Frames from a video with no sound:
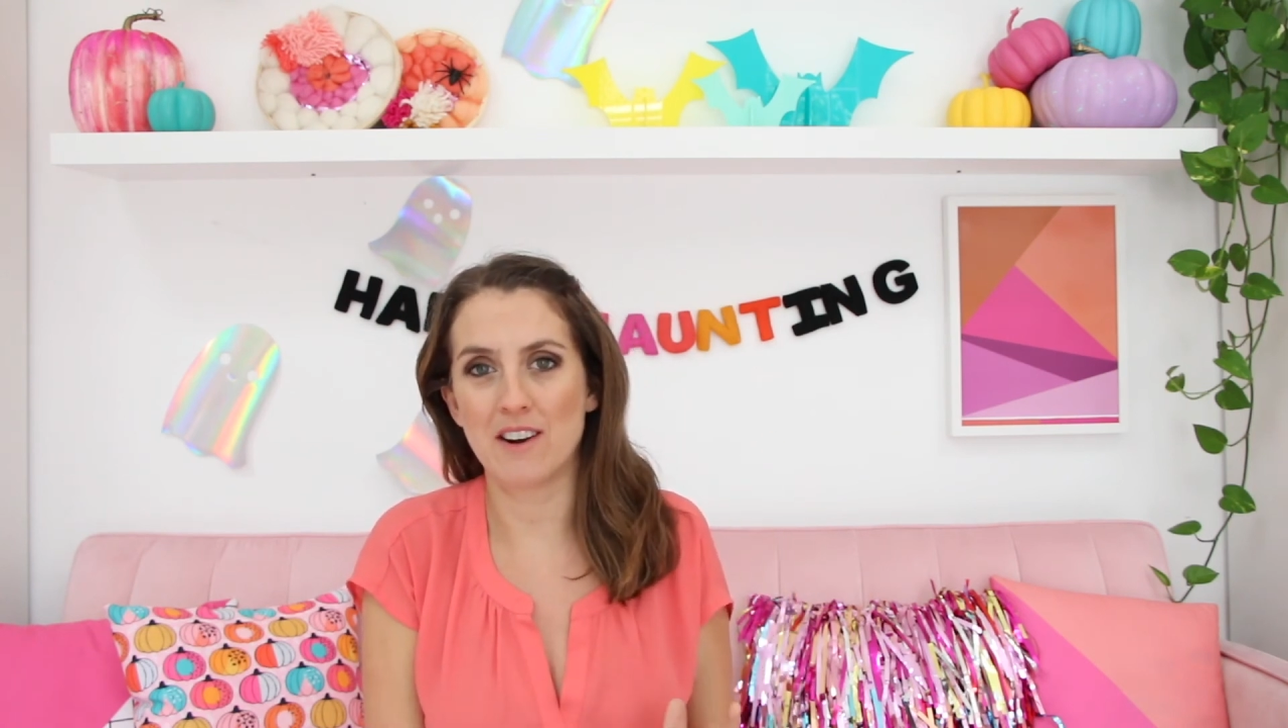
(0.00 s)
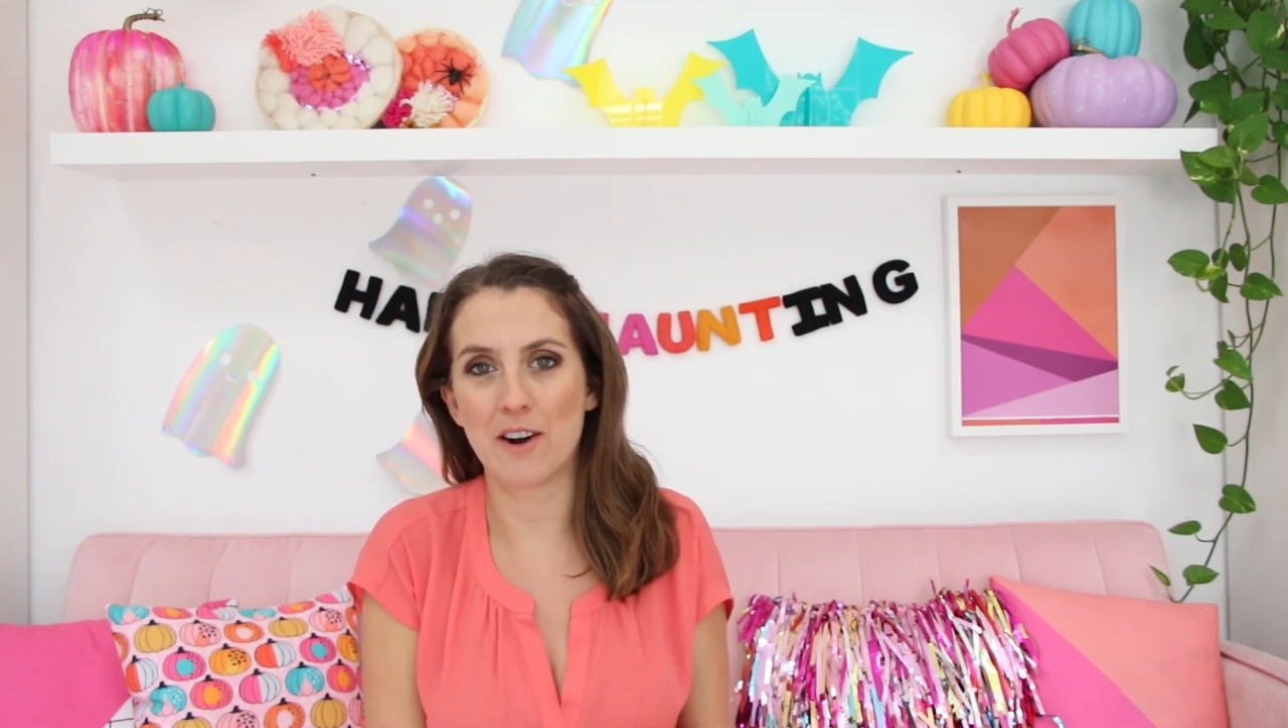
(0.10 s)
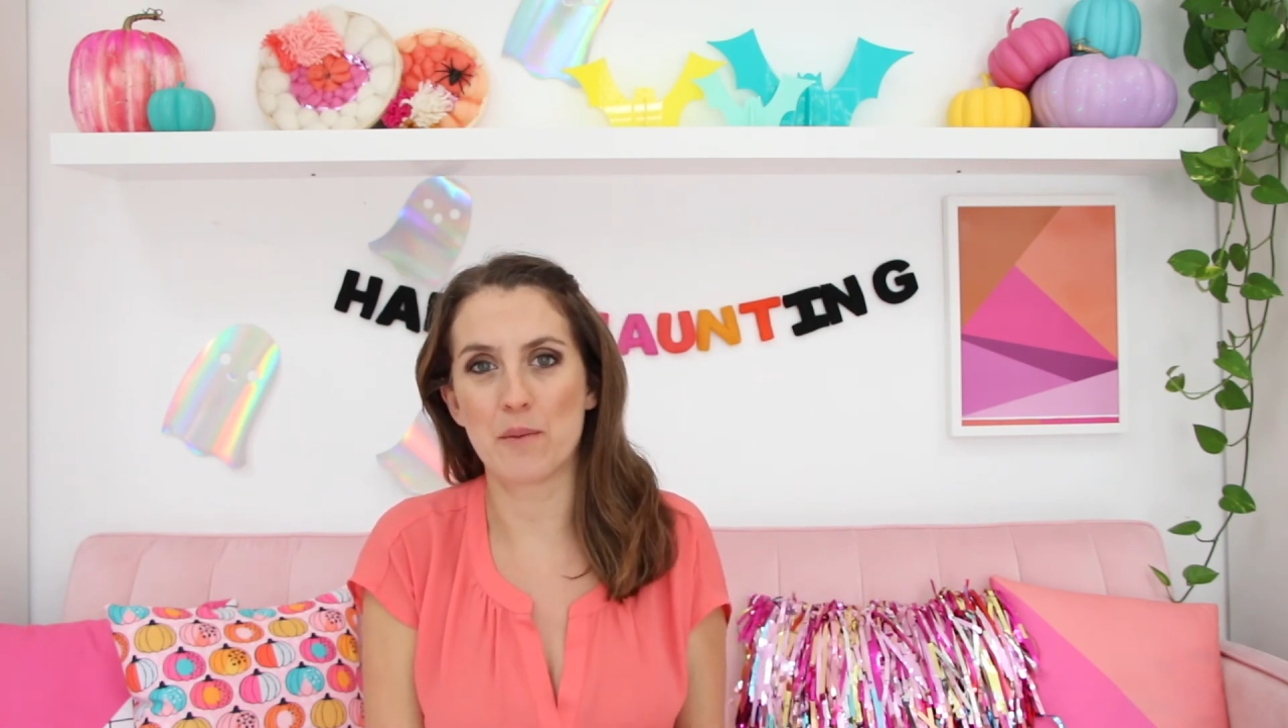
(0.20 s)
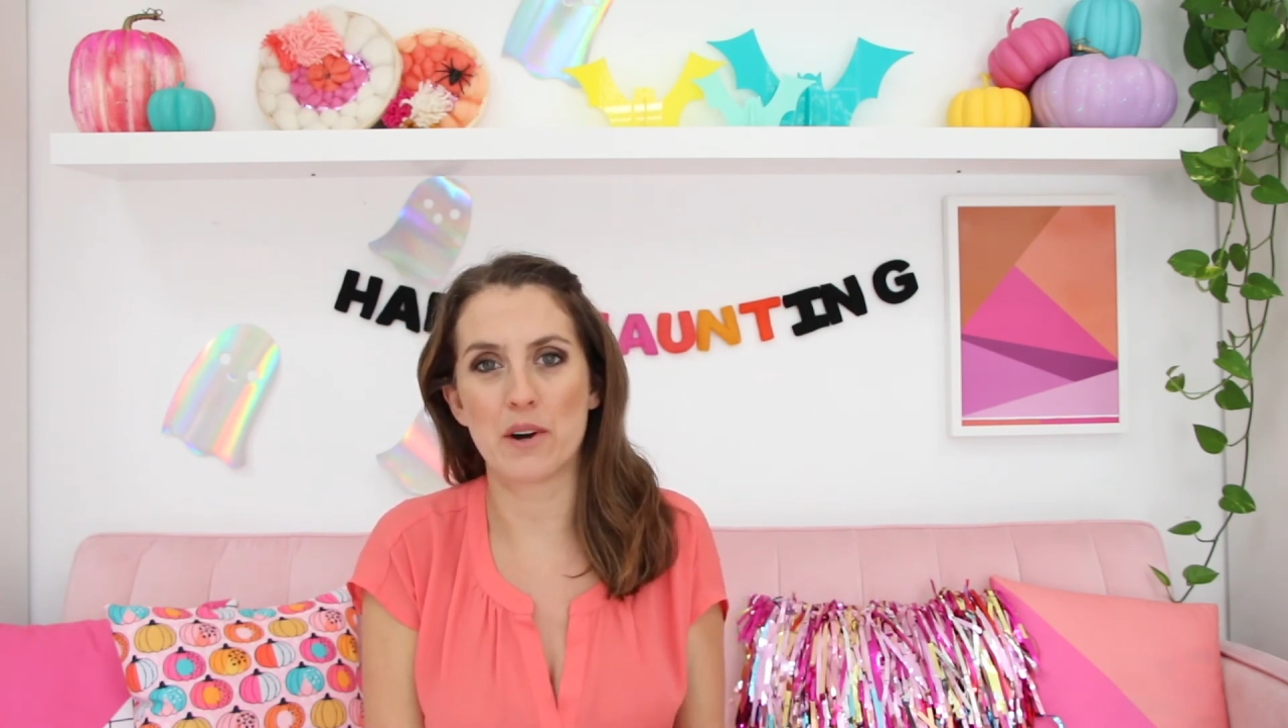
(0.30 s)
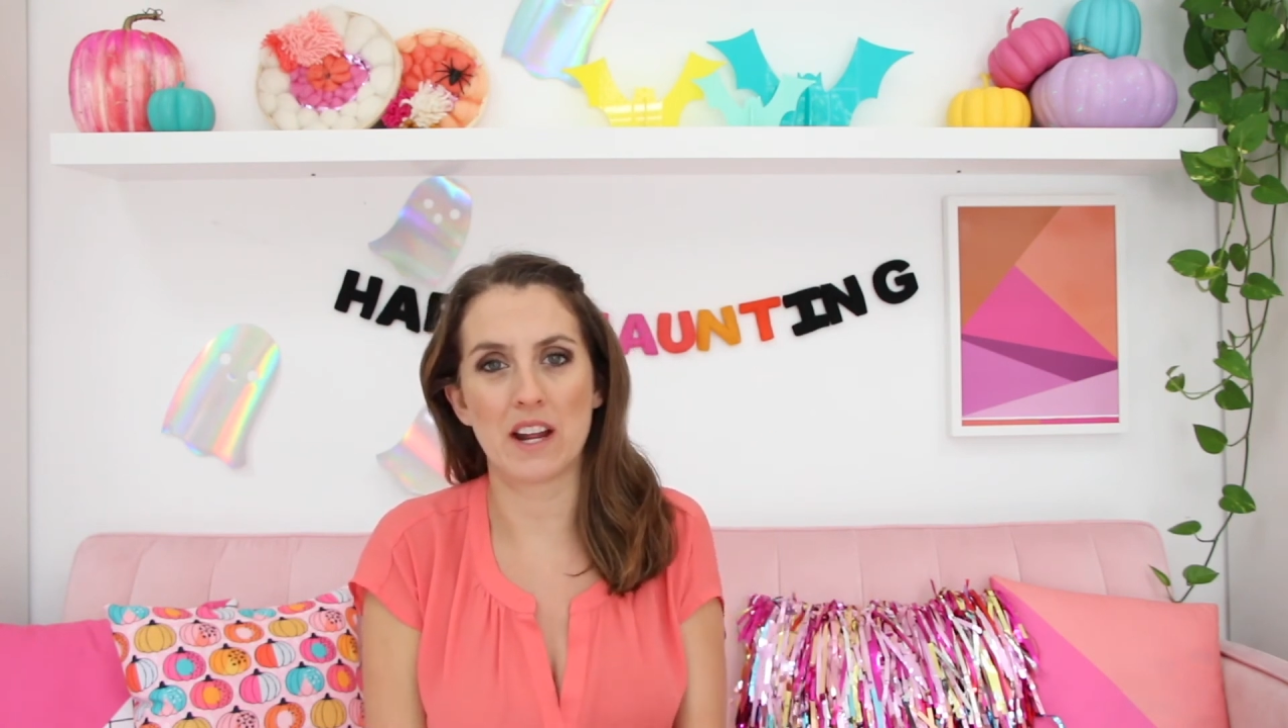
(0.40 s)

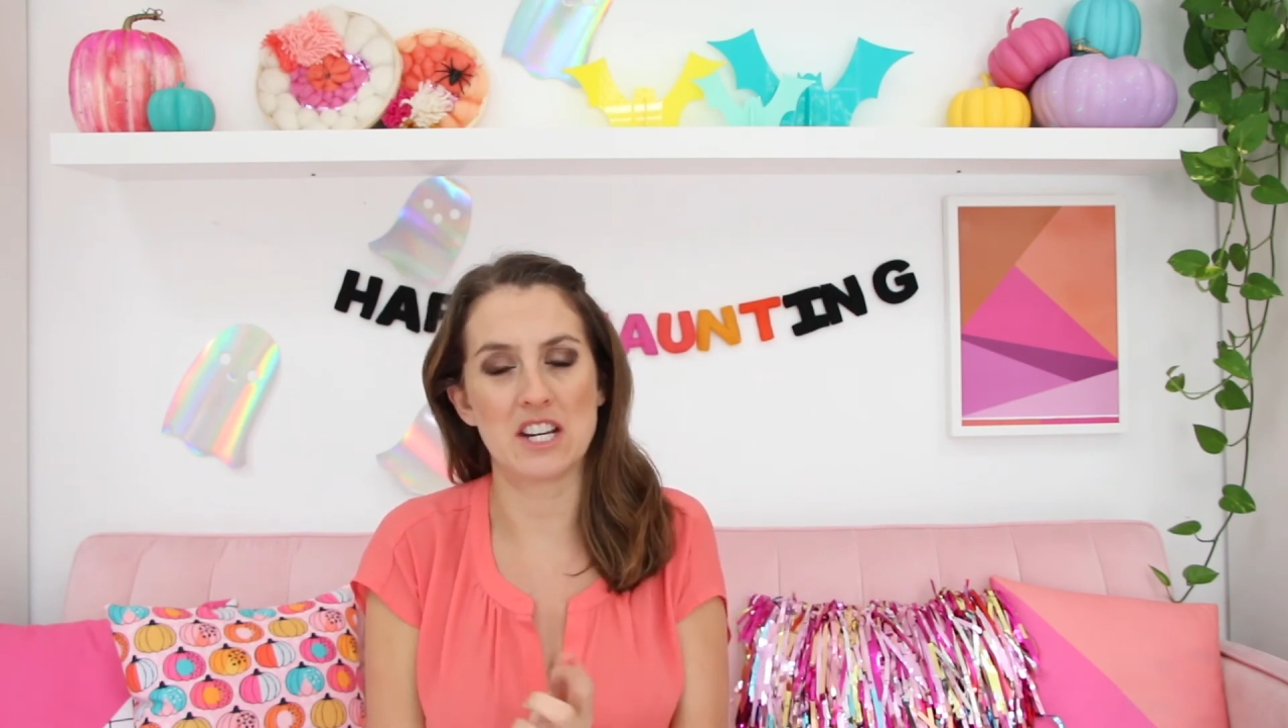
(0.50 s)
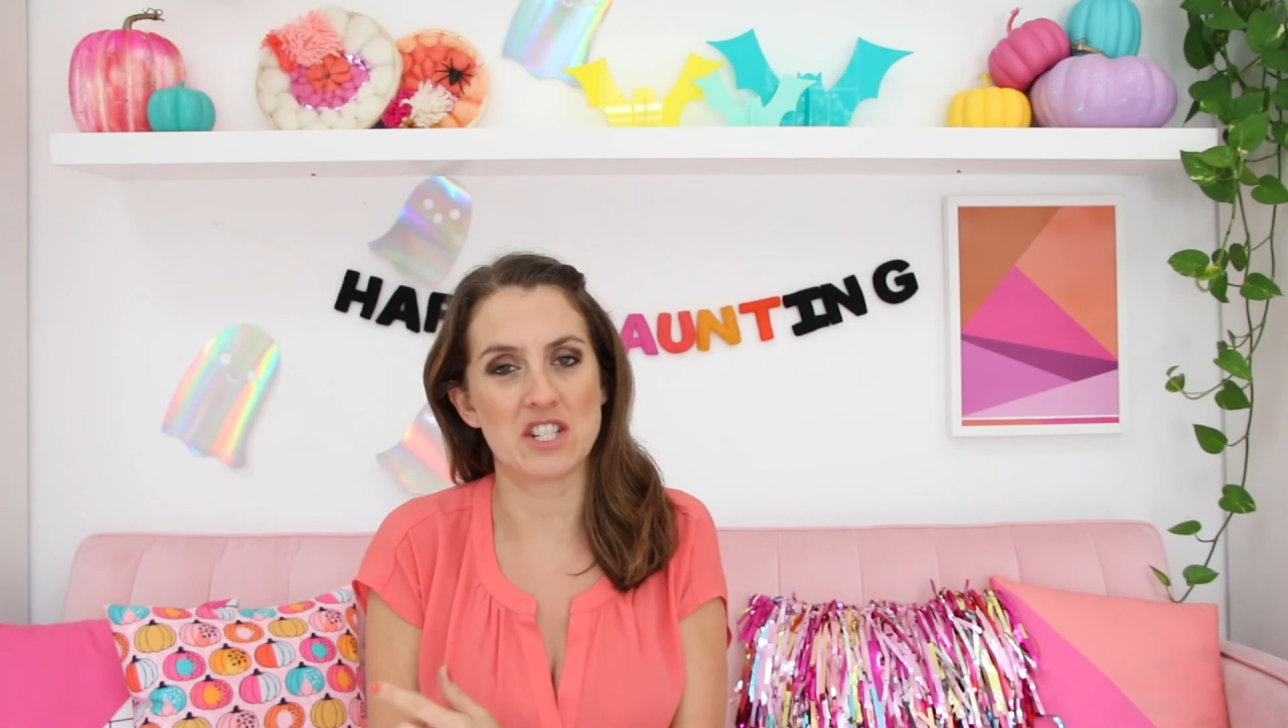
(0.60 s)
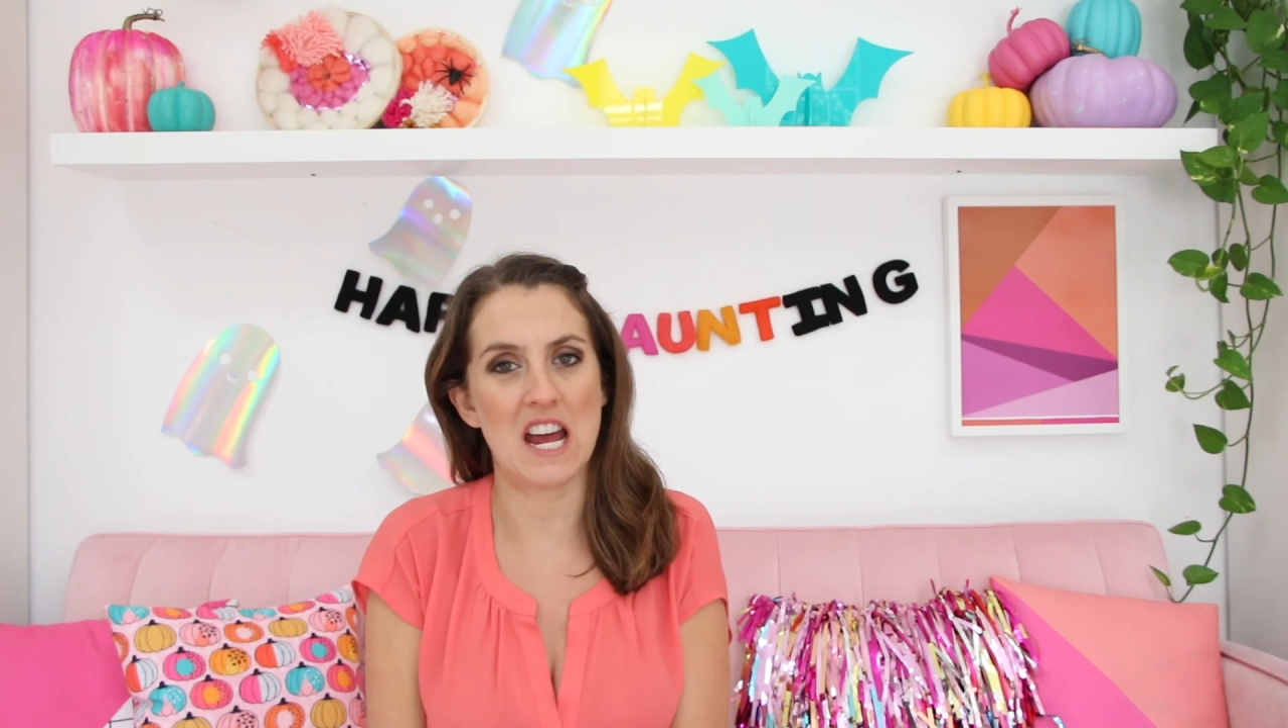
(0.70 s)
artwork and just